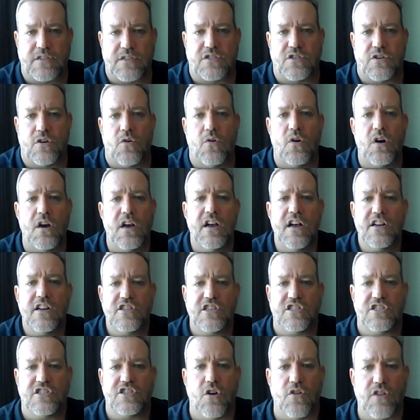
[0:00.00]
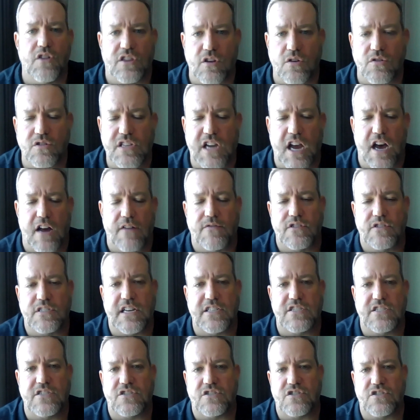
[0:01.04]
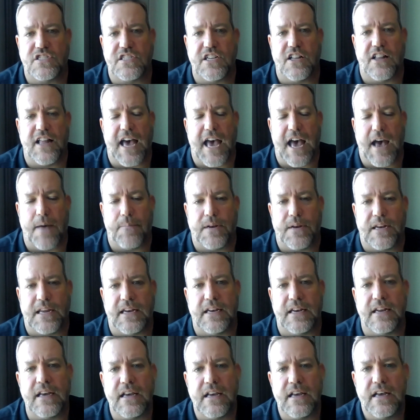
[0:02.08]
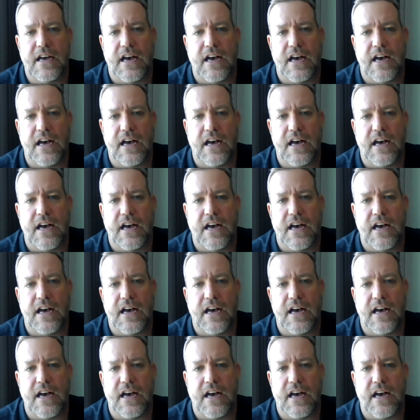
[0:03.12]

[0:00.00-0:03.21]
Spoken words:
So just know that those conversations are still happening,